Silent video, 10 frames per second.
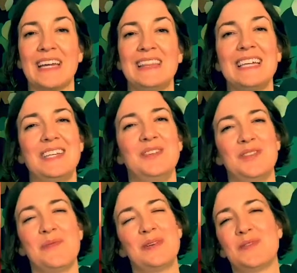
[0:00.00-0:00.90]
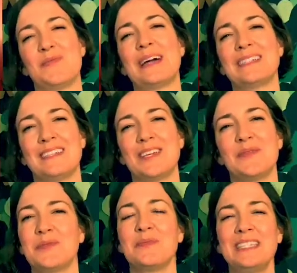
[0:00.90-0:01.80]
Thank you so much for breakfasting
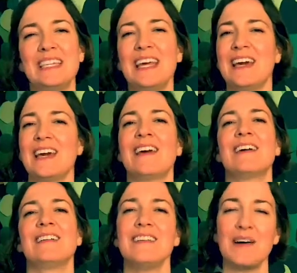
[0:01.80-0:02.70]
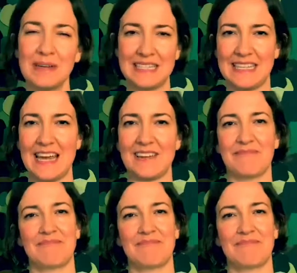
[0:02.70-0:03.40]
with me today. Namaste.